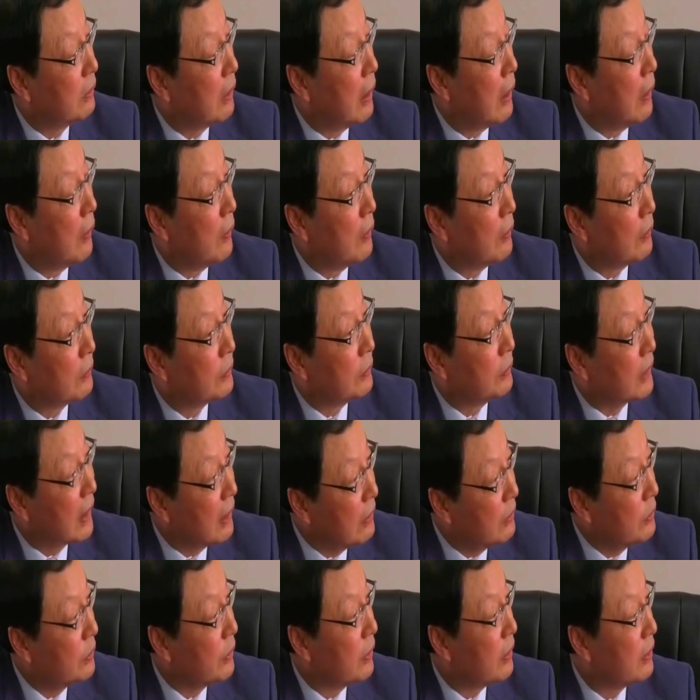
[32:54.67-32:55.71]
our two
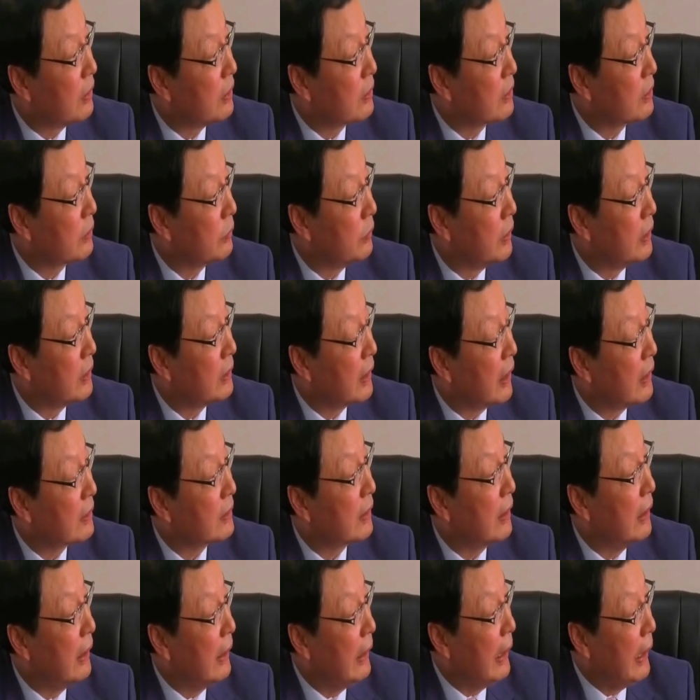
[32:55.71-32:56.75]
countries, which has